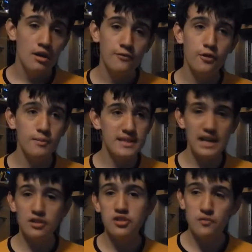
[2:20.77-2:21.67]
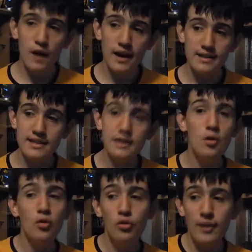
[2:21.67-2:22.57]
From Delta Rising
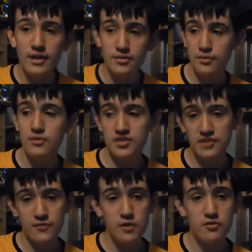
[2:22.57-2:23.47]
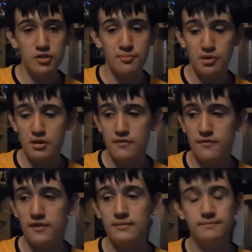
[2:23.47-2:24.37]
all the way through to Future
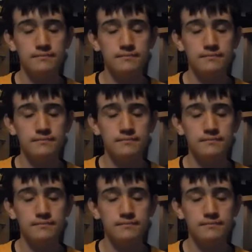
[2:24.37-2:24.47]
Proof.